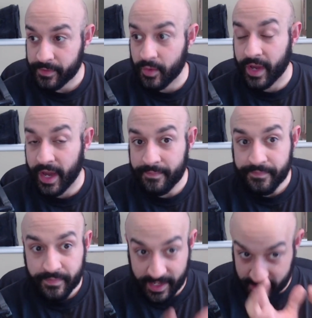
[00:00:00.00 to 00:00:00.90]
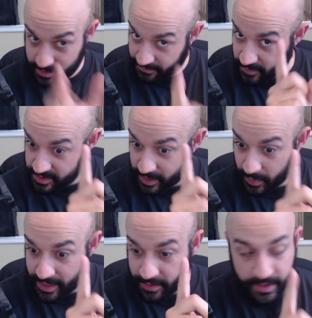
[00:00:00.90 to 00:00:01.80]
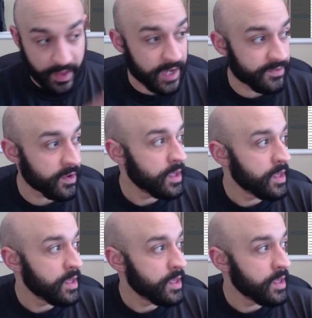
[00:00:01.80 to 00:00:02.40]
Okay? That's the first thing we need to realize.